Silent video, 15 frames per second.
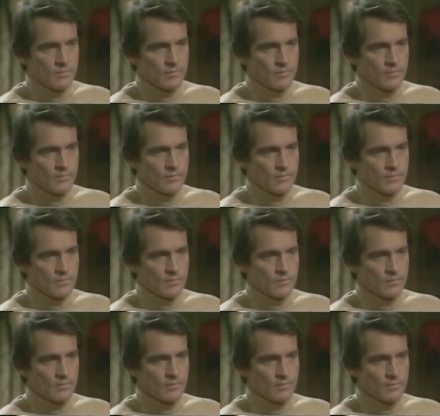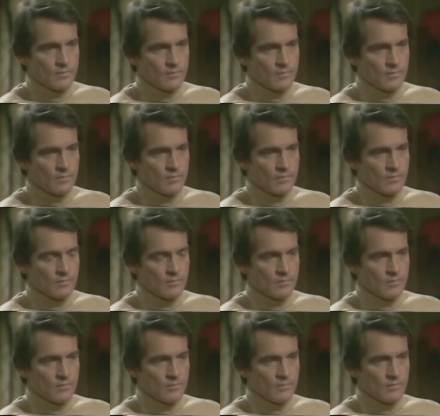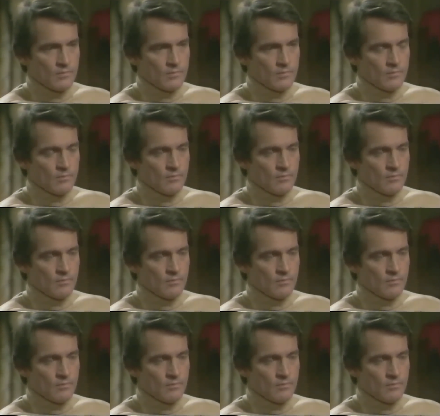(silence)